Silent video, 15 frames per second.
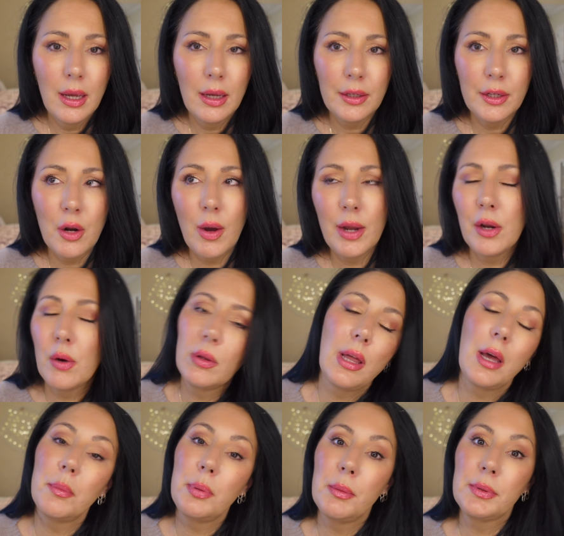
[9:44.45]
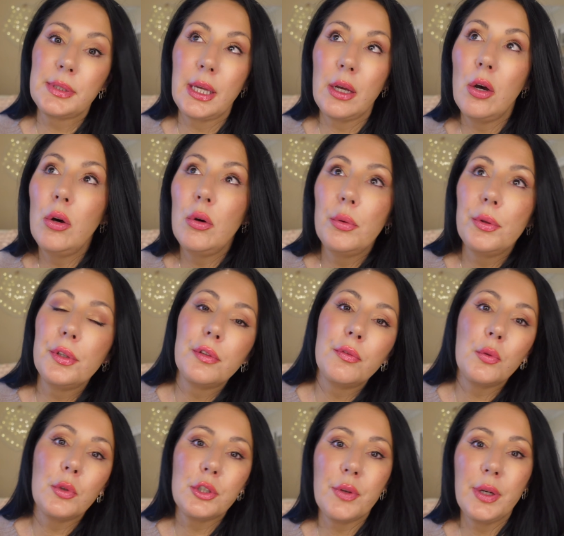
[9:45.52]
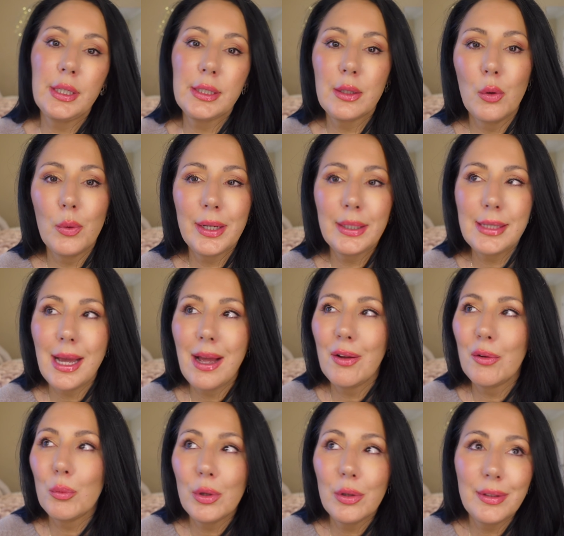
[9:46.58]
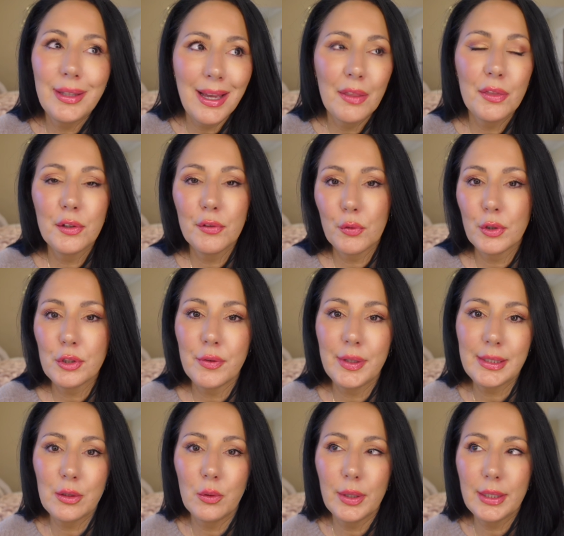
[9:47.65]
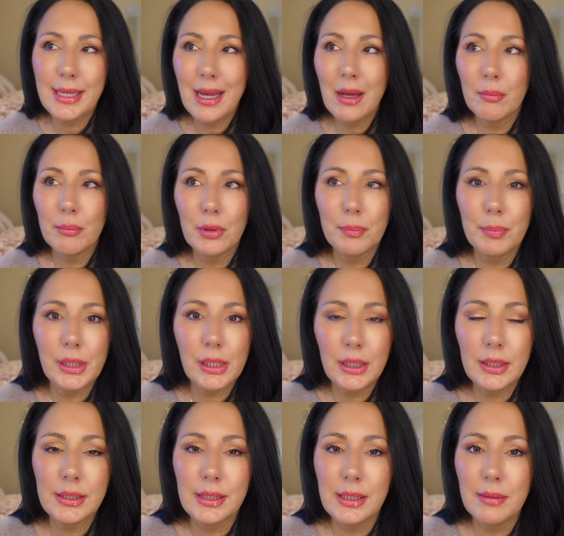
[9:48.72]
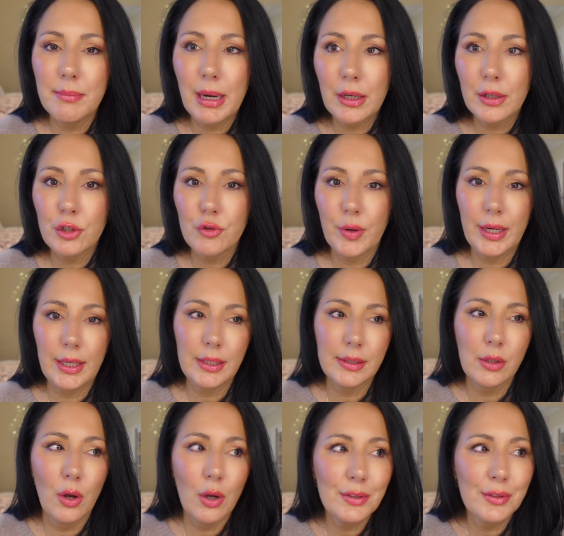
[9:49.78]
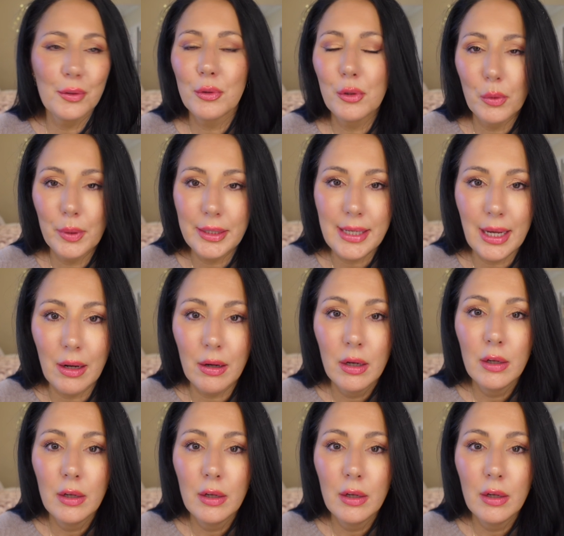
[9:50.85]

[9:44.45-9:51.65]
You know, I know a lot of people say, oh, the divorce rate is going down. Well, yeah, the divorce rate is going down, but because the marriage rate is also going down.